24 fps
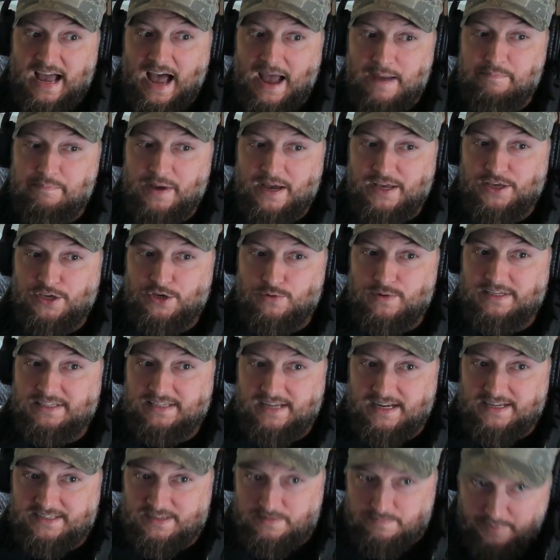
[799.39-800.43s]
I bet you it
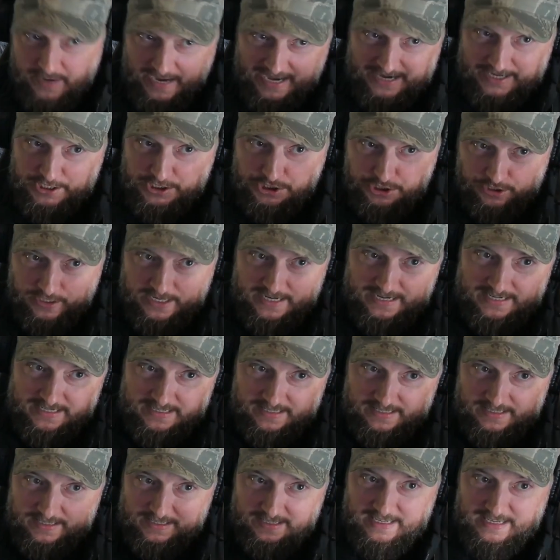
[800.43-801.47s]
doesn't penetrate
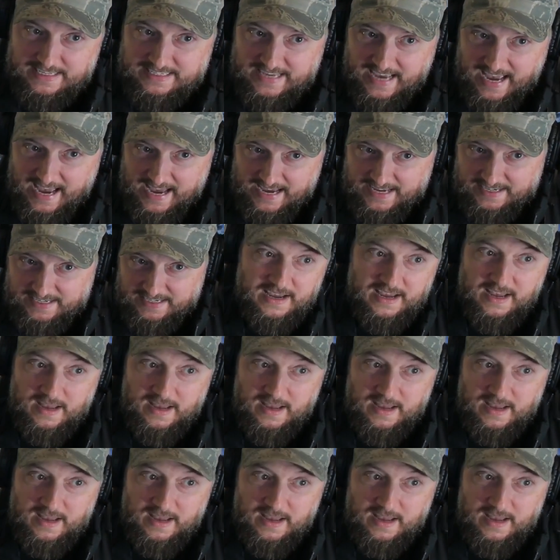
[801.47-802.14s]
his head.